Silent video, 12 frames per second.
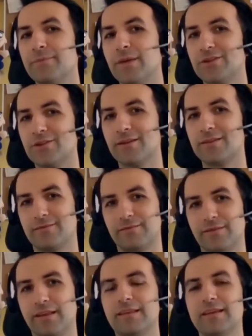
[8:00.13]
measured
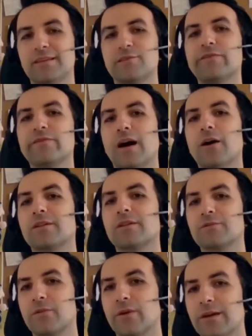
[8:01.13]
in terms of
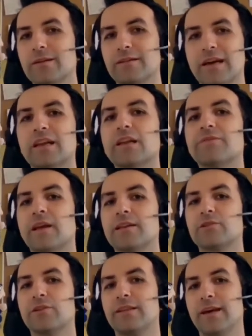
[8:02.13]
hours work, and
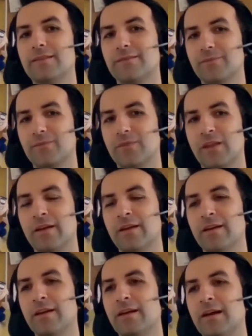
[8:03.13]
reflect on that.
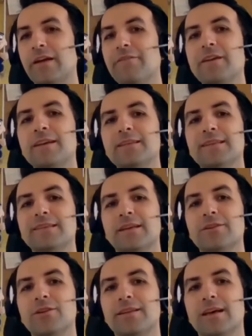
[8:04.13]
I think it's
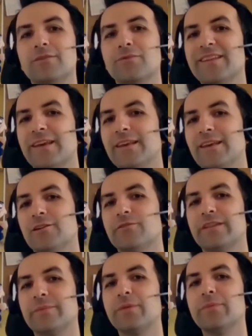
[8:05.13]
essential that we take care
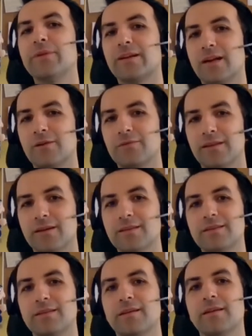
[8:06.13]
of the people around
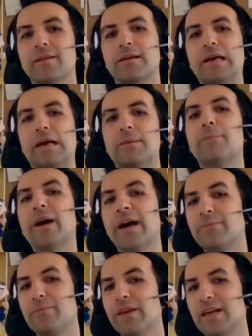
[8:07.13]
us
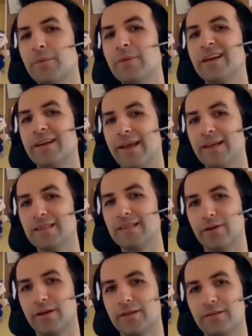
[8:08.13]
by becoming an
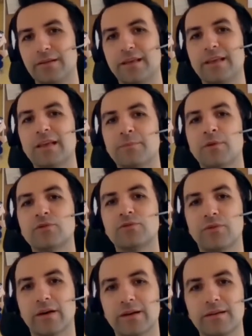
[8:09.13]
expert in
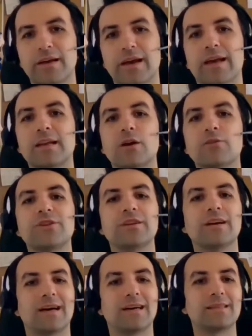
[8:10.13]
remote work and
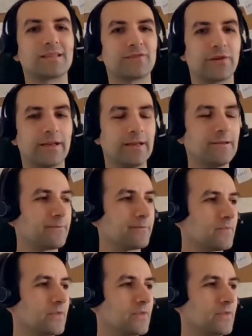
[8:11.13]
coaching others on it.